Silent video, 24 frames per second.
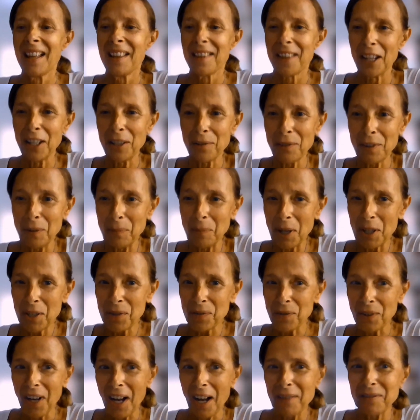Thank you very much
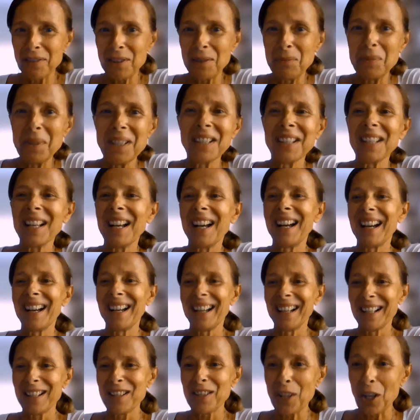for having me.
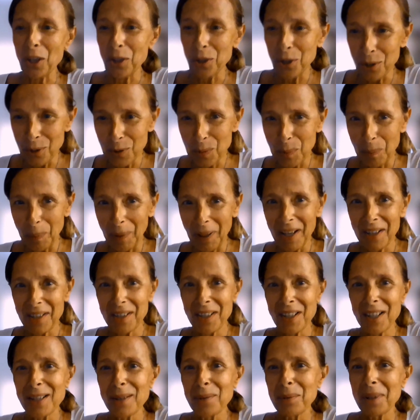It's a huge
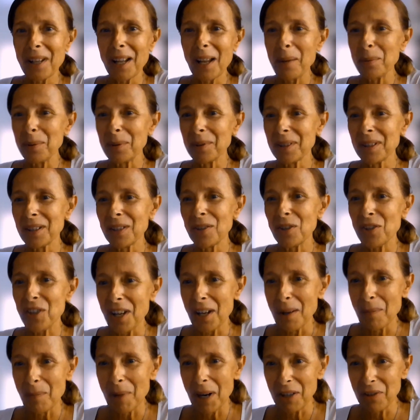pleasure to be able to
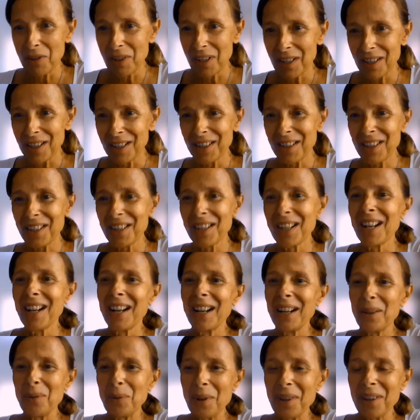share my research
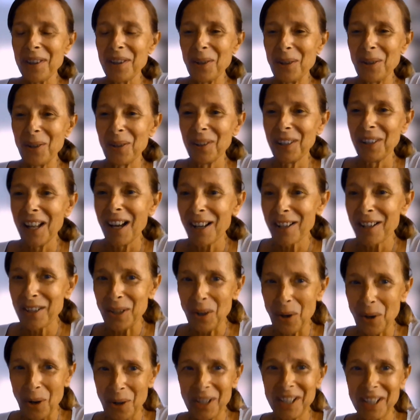with your
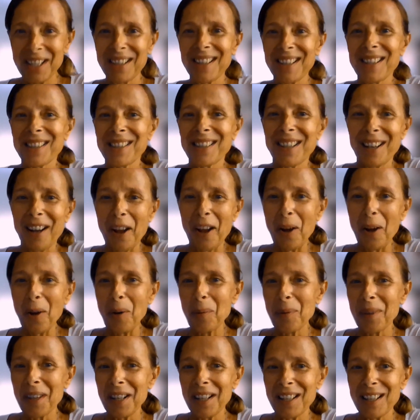large audience, and I
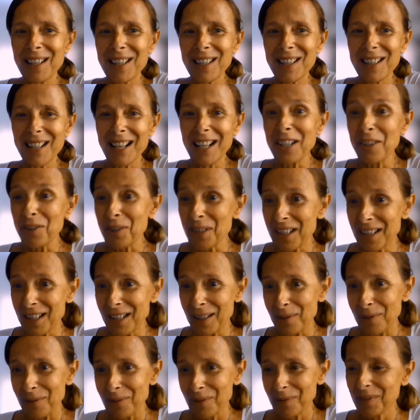hope that it's
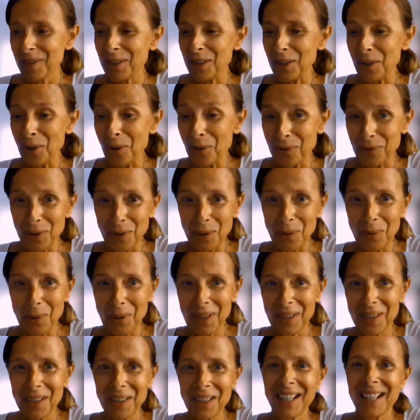interesting to your viewers
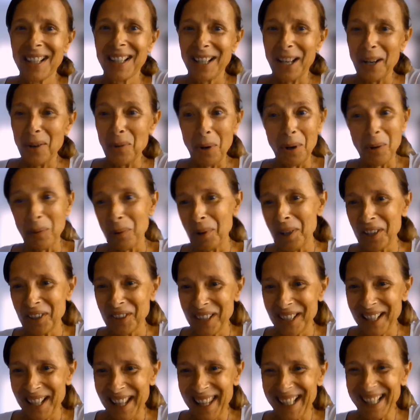in one way or
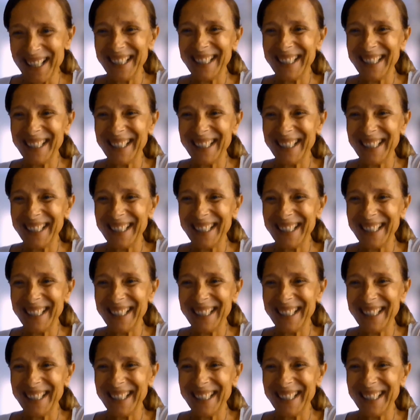another.